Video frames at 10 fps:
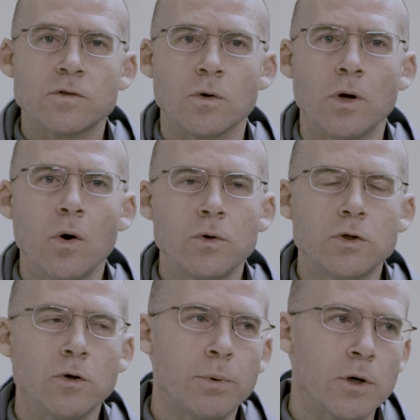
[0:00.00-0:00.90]
So no
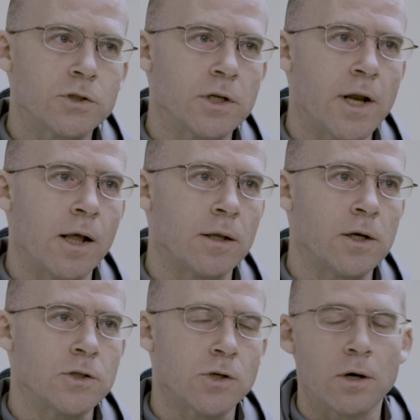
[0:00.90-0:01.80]
two
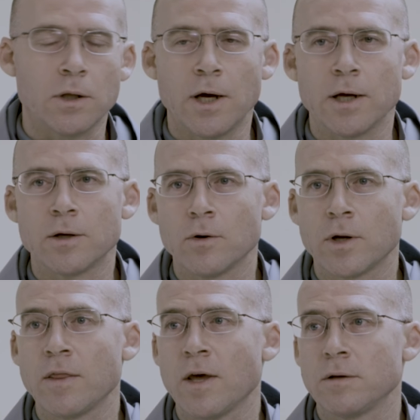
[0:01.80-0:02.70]
personalities are alike,
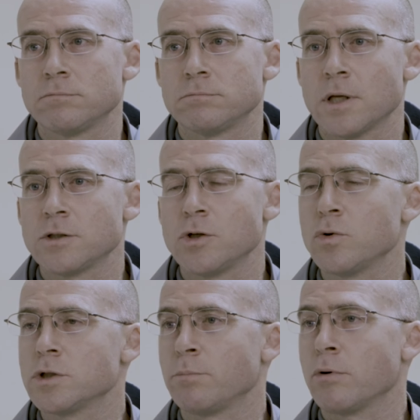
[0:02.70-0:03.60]
okay? That, that's
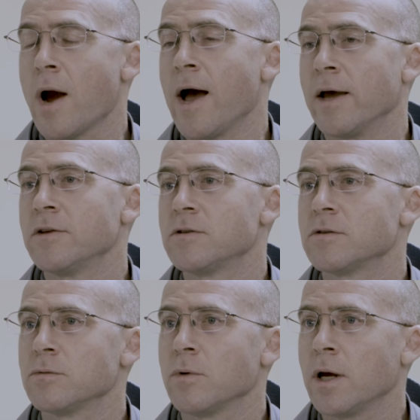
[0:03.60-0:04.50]
no
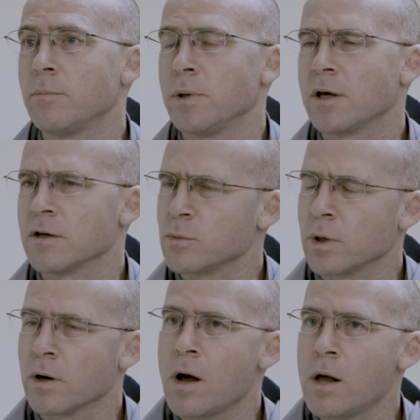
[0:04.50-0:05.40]
surprise, right? Because
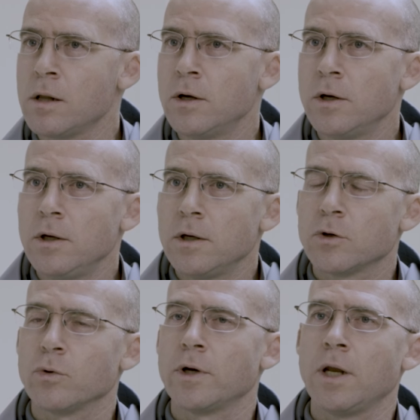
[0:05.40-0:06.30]
we're all
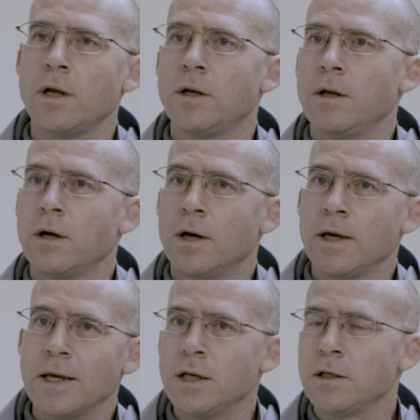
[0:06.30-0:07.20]
created
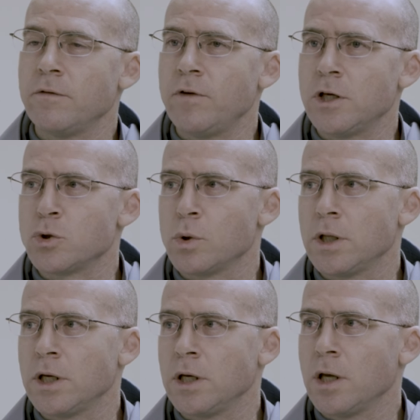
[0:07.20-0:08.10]
uh,
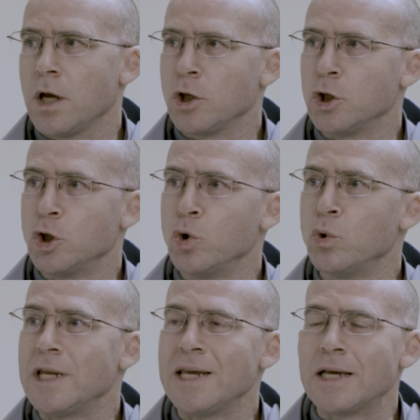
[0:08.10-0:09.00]
individually,
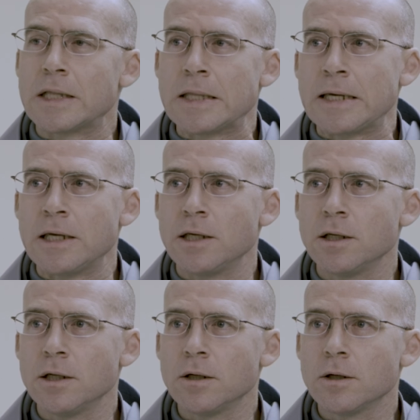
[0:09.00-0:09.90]

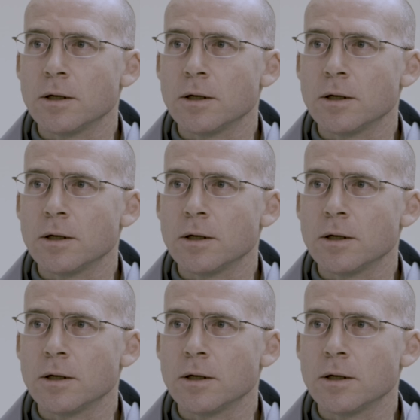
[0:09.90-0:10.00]
uniquely